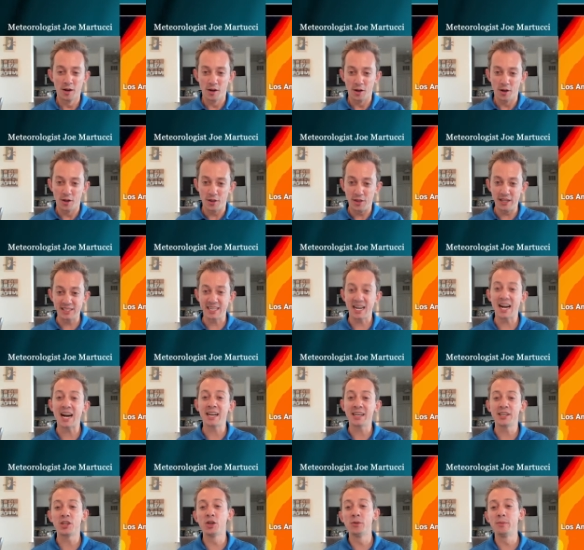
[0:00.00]
this hot
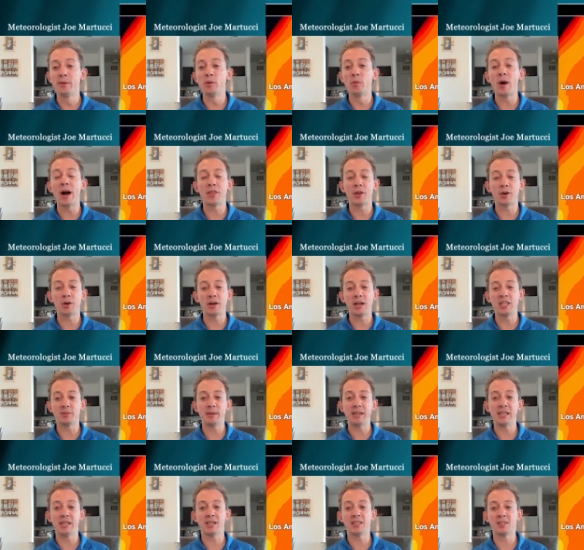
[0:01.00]
and humid weather is
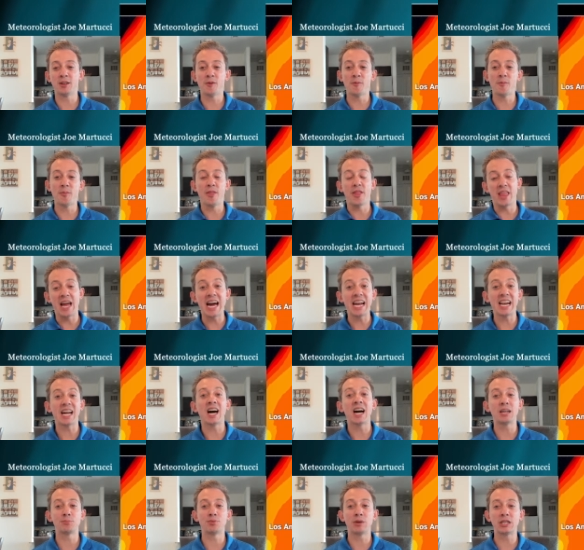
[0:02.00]
because of that
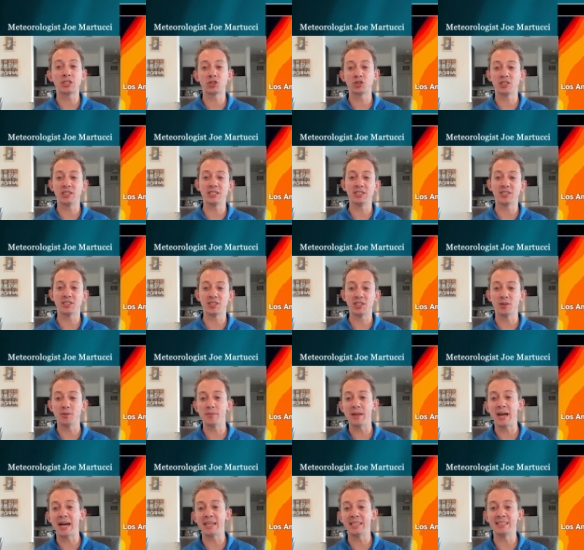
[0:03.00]
high pressure
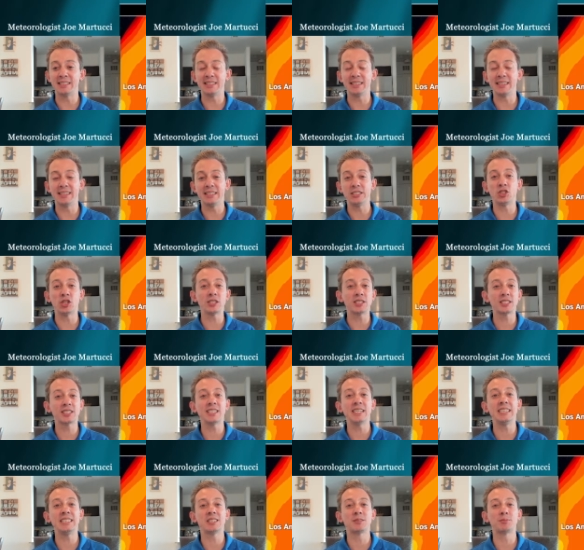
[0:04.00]
system that is sitting just to
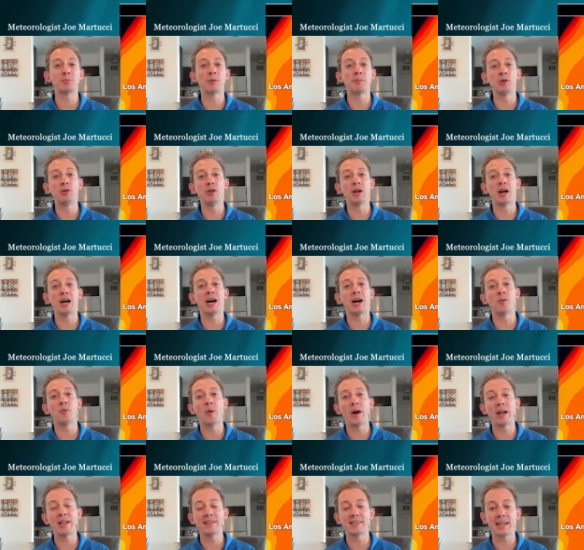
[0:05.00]
the east of Bermuda on
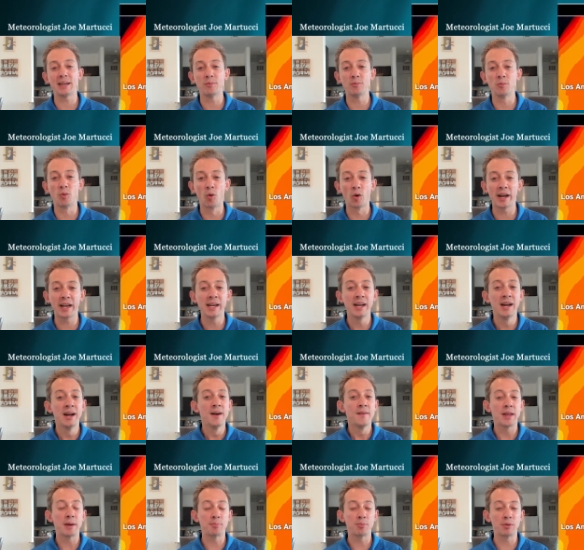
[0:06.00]
Wednesday morning.
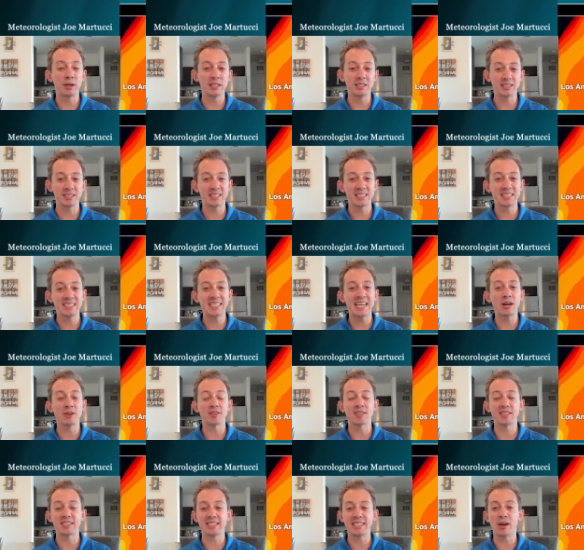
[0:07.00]
That brings a
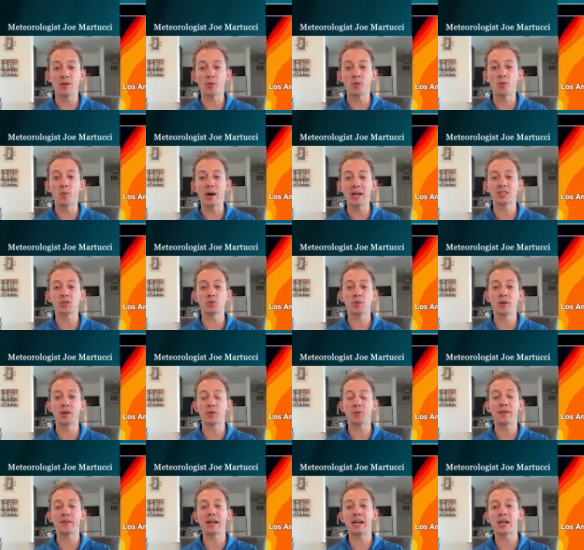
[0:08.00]
south to southwest wind
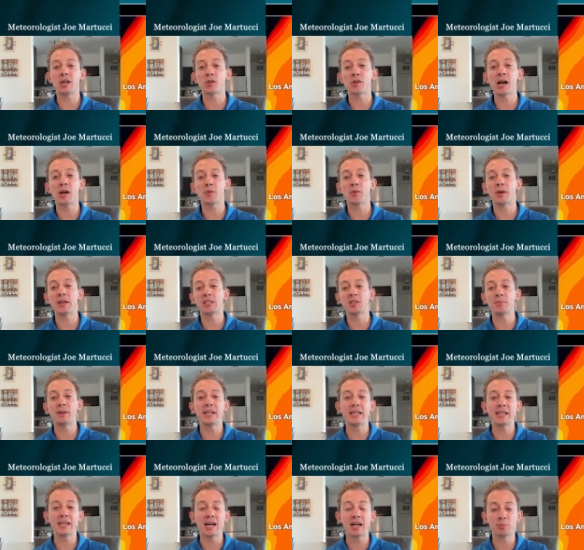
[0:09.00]
around that clockwise
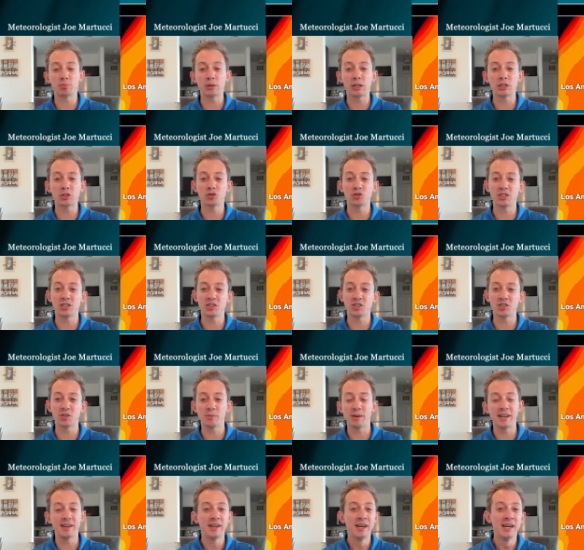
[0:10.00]
spinning high pressure
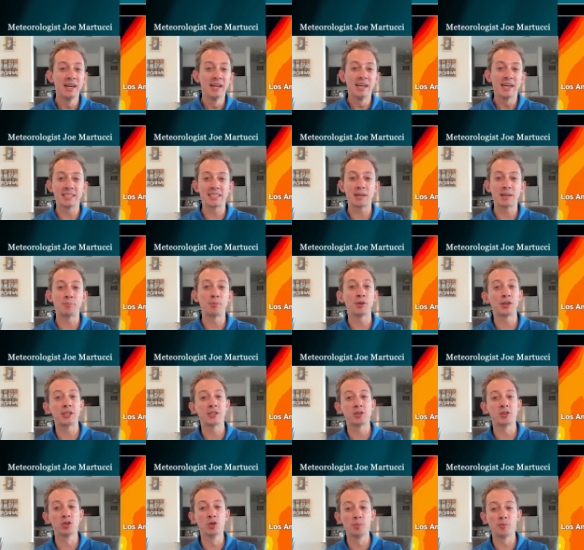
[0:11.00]
system. And as I put
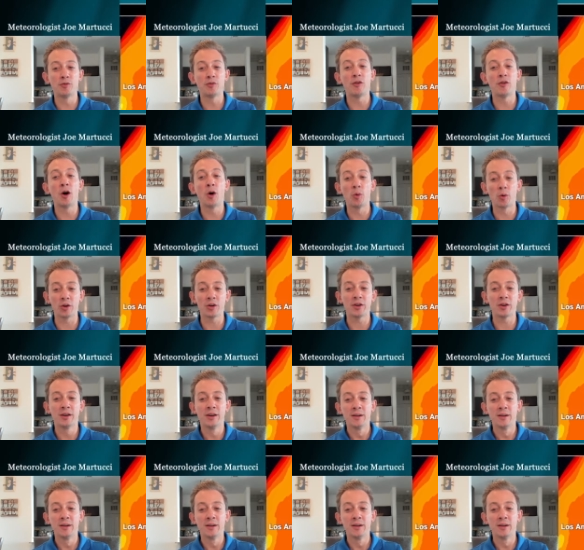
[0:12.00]
this loop forward,